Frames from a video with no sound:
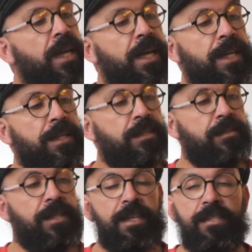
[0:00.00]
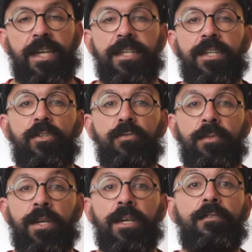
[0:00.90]
and they sent it to
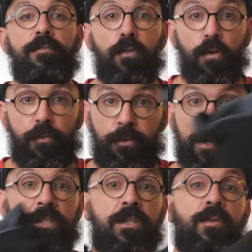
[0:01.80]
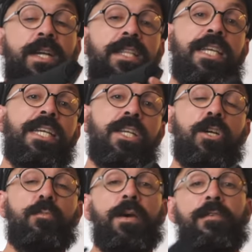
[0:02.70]
me for free. So I did
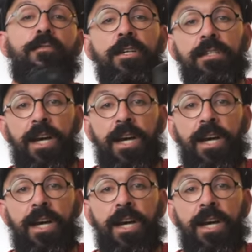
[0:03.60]
not pay for this